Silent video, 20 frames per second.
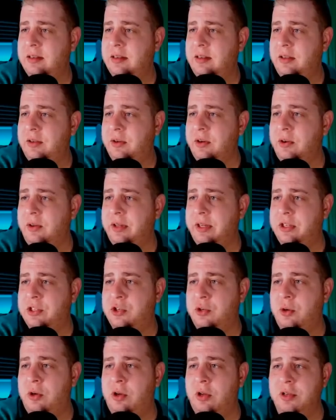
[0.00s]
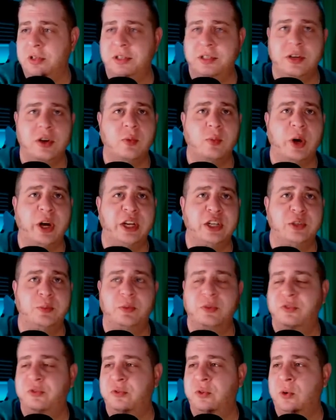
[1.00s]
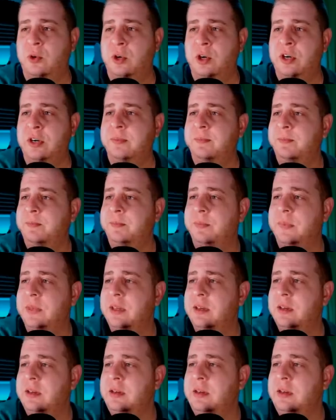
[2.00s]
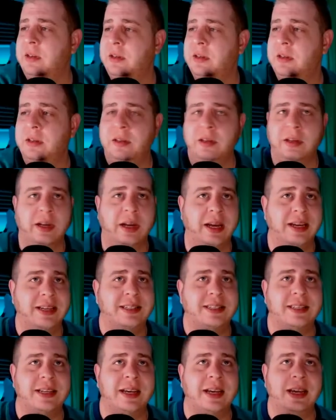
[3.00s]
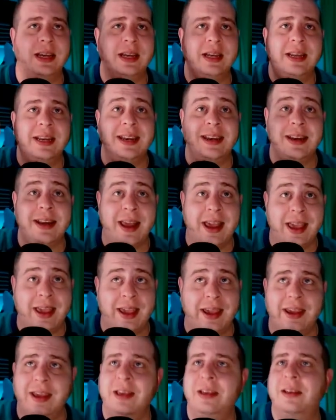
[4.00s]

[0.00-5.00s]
You can only troll so much before I say nay.